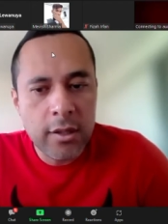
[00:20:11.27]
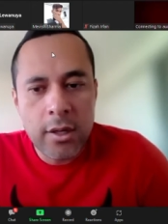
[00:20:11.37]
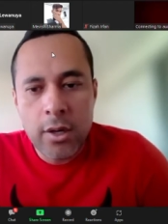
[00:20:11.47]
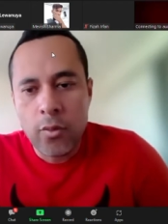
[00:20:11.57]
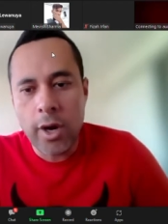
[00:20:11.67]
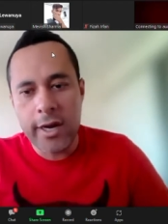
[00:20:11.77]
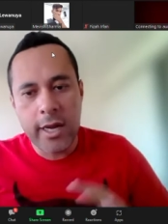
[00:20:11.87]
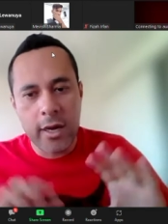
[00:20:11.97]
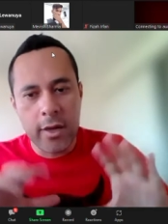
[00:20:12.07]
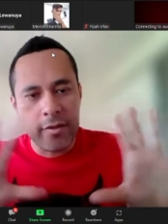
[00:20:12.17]
Right
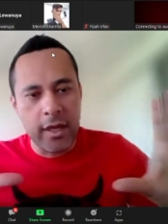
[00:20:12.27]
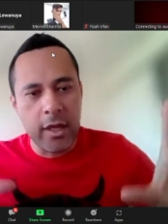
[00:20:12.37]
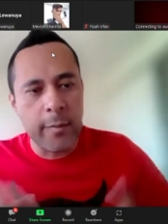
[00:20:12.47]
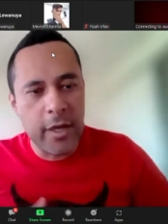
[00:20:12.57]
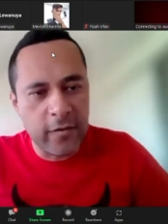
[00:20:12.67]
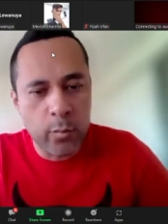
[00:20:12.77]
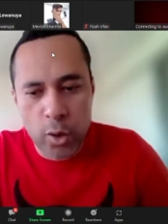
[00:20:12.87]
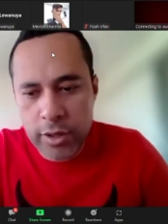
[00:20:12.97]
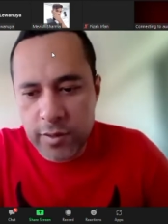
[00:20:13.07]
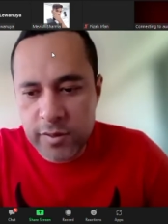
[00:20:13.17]
now, the thing I'm even
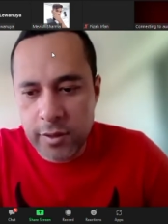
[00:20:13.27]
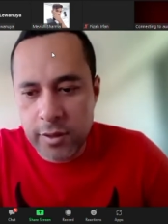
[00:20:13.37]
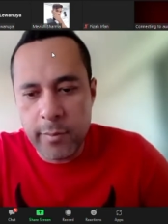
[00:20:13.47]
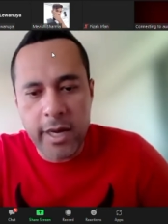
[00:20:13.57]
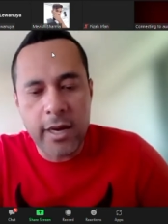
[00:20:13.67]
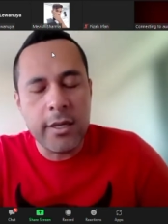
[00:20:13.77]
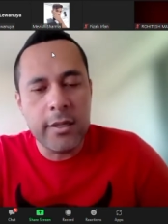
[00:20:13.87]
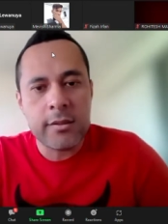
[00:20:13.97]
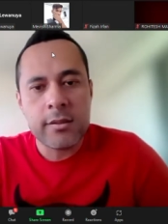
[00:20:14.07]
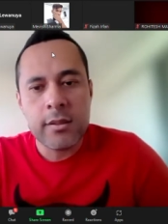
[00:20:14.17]
more concerned about
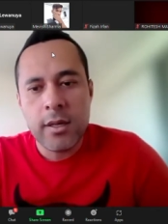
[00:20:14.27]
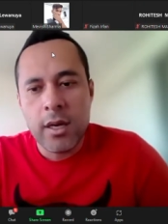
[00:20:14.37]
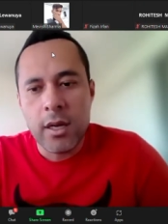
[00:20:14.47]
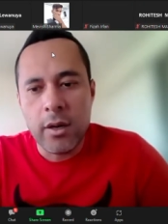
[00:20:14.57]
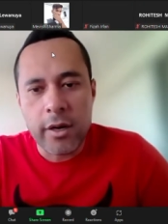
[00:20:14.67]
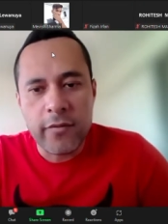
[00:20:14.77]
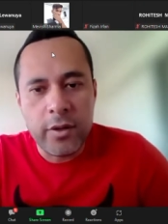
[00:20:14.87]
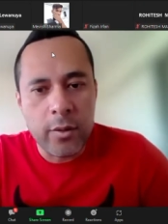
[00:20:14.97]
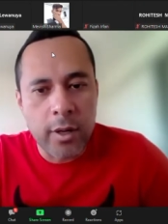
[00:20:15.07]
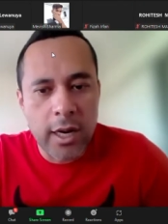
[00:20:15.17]
is a lot of
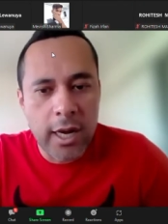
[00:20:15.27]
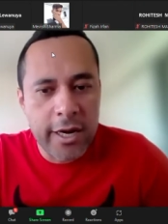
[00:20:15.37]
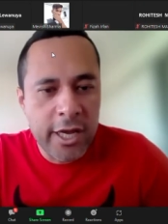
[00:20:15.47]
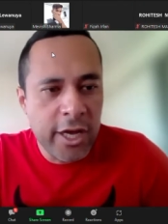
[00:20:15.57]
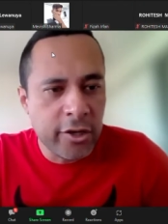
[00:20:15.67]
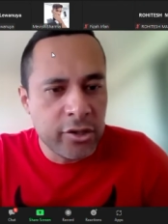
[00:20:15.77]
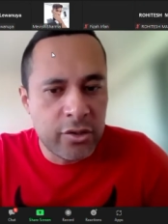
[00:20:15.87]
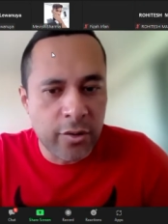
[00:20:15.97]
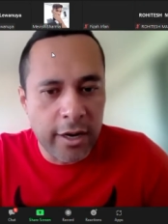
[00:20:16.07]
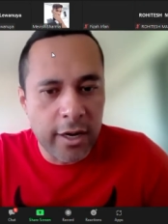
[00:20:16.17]
you are unhinged
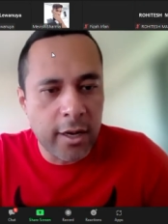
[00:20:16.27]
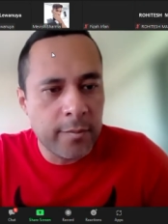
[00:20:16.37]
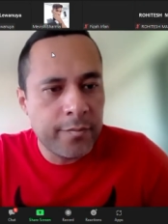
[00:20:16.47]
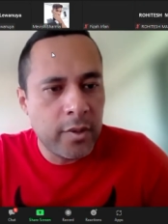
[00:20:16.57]
right now.